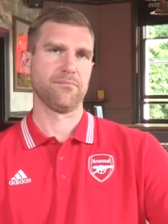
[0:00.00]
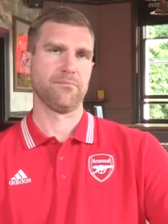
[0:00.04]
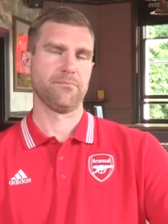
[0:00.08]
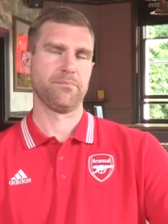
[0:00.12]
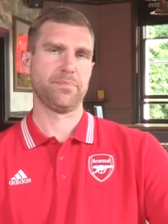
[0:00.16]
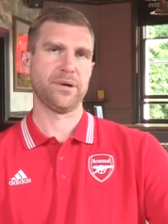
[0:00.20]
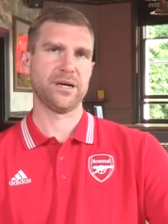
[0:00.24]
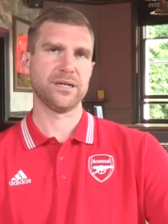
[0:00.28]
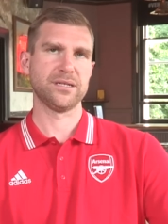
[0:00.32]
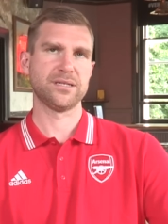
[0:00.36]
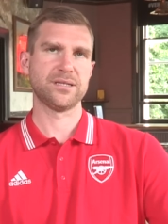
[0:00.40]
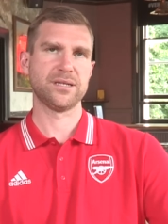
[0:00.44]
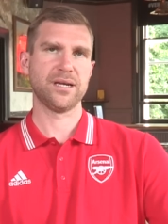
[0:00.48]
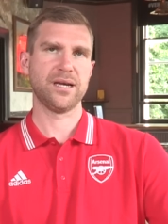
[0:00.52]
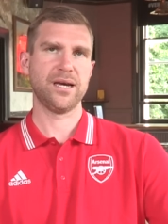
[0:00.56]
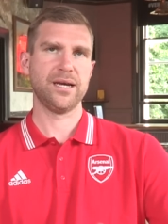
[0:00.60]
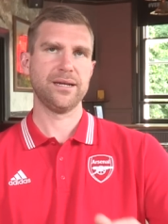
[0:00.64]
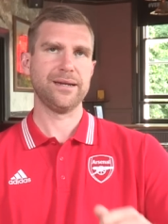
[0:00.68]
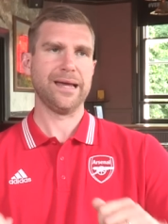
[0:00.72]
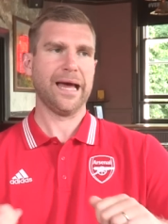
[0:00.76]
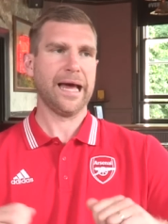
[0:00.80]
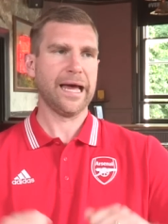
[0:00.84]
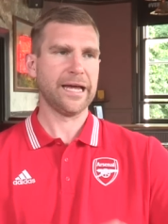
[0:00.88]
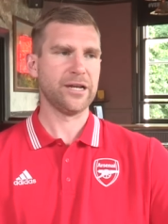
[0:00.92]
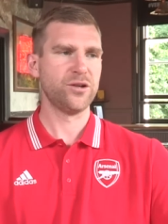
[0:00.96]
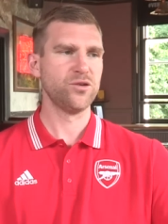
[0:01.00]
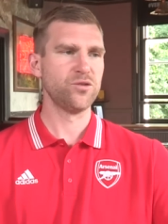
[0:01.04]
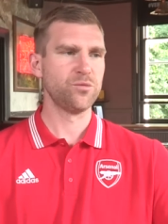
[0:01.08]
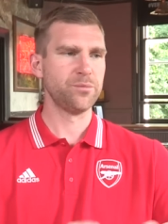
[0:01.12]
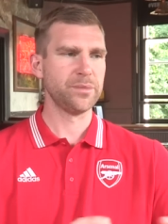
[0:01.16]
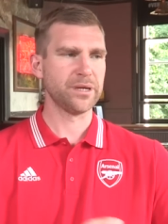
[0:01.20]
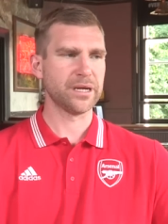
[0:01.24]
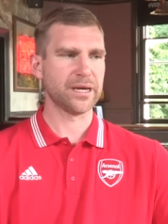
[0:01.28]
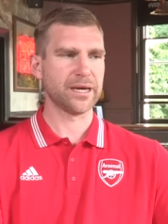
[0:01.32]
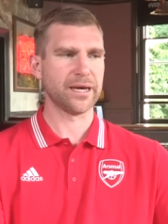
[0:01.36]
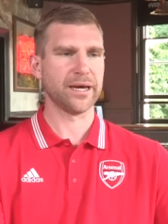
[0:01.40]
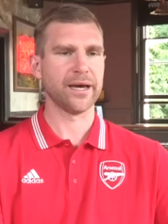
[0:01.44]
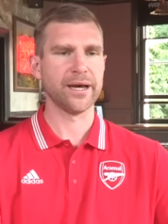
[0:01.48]
by saying Edu,
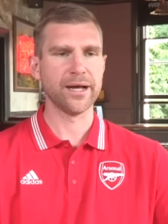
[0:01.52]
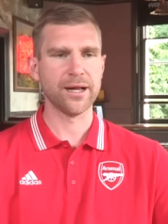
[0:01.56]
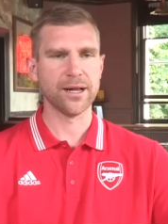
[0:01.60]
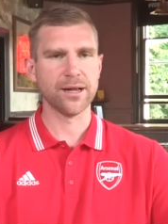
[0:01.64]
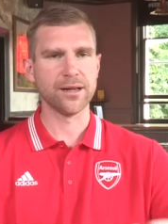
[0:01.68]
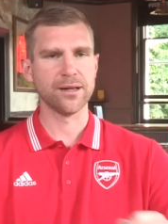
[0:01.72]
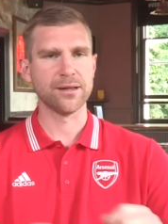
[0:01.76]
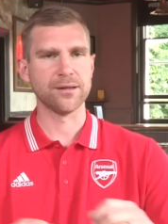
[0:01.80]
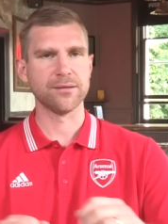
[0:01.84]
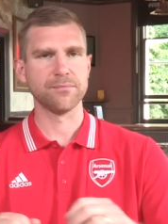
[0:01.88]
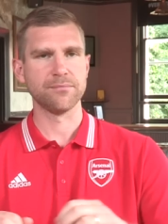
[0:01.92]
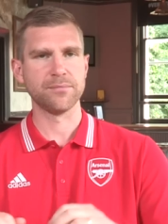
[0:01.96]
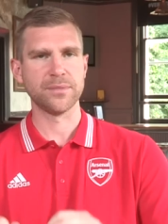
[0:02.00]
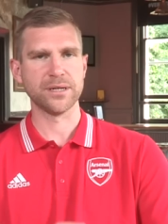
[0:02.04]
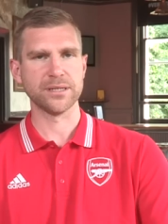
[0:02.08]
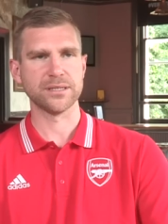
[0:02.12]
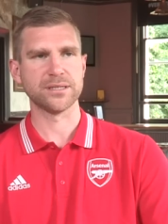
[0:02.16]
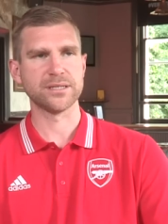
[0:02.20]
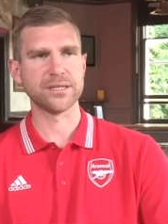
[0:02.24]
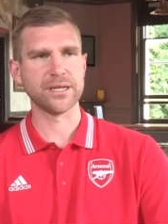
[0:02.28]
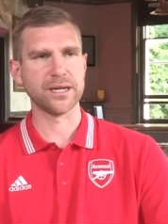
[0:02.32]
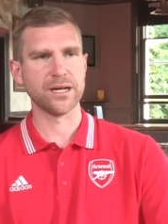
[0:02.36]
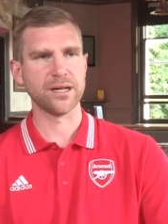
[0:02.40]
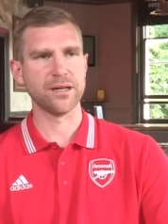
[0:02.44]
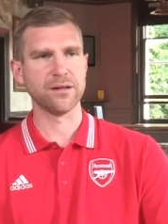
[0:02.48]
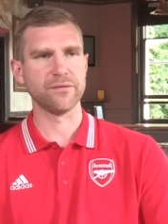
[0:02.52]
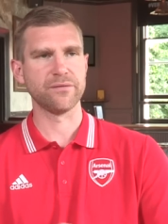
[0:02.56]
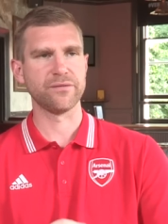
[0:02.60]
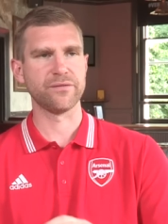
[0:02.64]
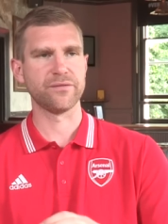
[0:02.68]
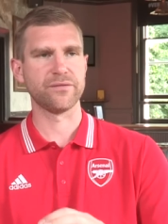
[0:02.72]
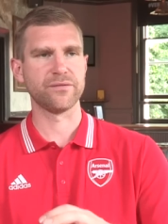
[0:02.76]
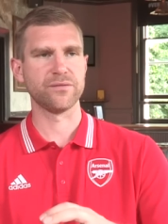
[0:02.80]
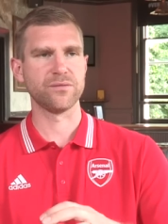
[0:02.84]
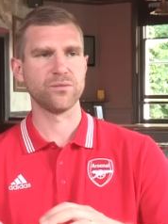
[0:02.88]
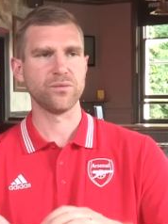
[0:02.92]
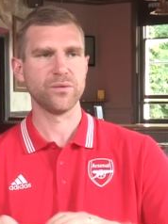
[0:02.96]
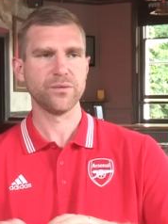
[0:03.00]
Mikel,
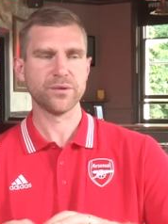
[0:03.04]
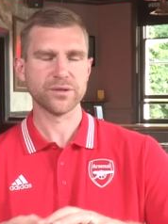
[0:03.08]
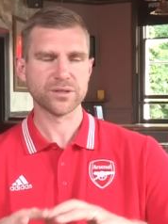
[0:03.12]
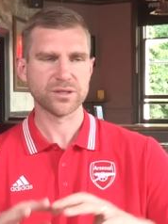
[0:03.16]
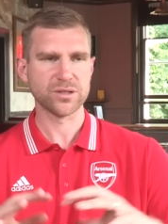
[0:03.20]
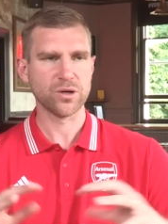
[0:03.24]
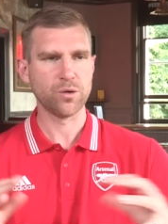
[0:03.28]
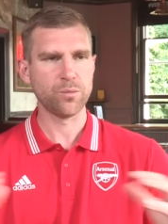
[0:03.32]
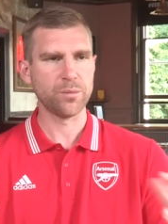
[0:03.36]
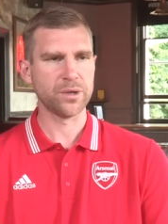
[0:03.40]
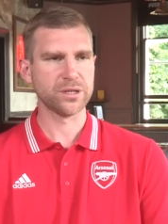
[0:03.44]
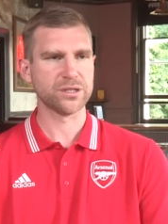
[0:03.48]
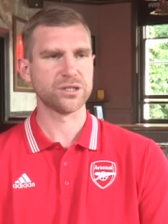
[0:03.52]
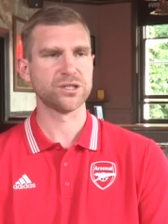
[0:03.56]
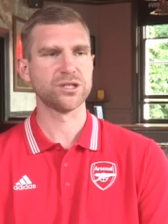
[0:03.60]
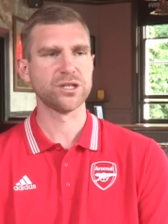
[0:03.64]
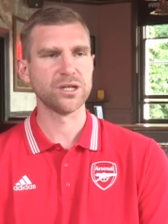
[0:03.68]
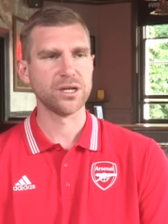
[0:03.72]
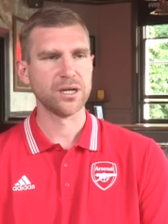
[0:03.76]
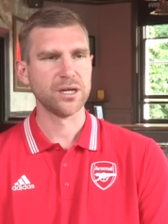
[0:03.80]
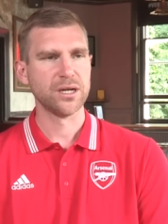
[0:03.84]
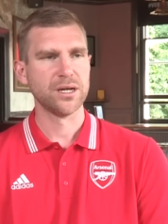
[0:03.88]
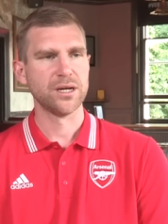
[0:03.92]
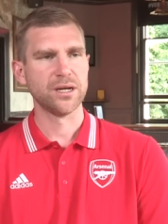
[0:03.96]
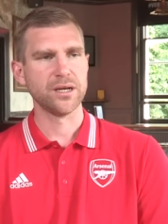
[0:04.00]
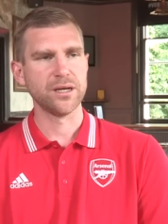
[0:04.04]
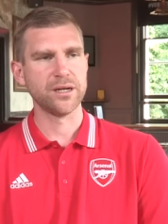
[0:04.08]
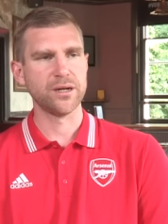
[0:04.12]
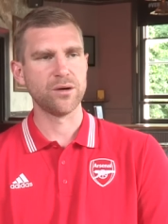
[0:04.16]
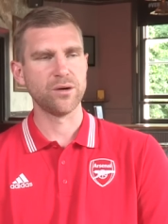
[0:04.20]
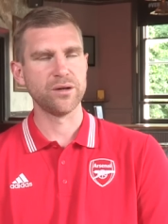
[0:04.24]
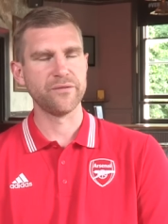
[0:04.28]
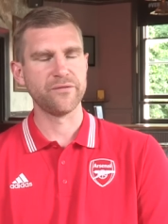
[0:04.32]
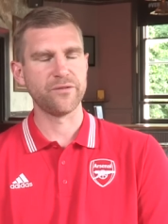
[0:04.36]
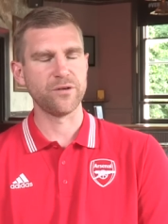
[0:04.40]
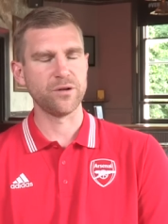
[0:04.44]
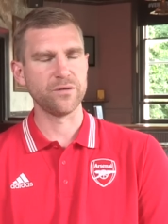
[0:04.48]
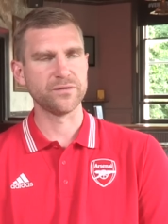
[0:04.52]
myself, we were so much you know
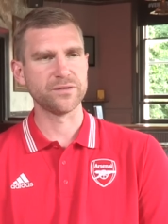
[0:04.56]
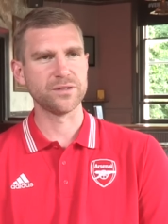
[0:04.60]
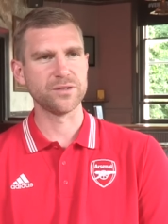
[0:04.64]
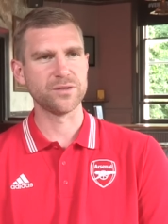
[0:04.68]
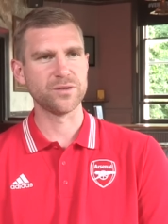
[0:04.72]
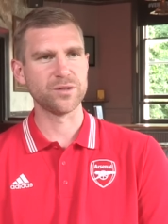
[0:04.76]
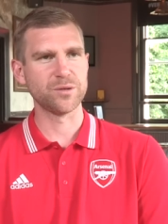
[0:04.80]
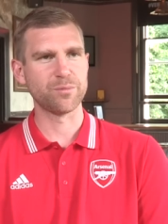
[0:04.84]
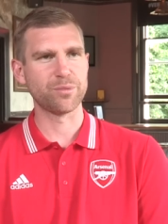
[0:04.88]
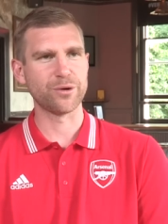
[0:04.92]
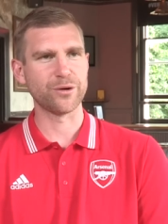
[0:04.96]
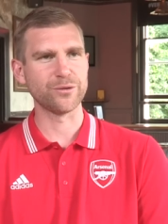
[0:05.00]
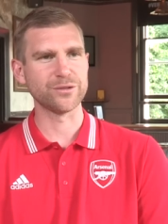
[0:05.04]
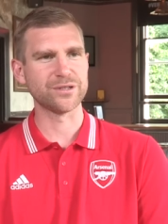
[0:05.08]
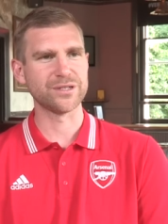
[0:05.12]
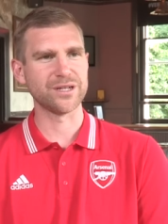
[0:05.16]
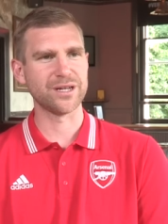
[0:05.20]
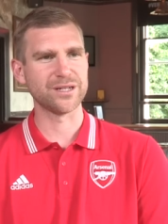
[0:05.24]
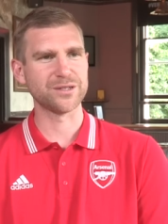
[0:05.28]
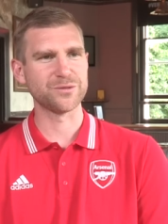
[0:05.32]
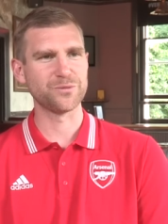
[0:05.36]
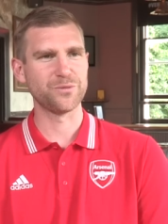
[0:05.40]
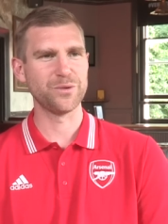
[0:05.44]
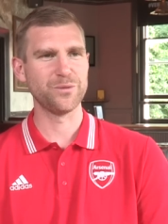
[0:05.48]
involved into the process.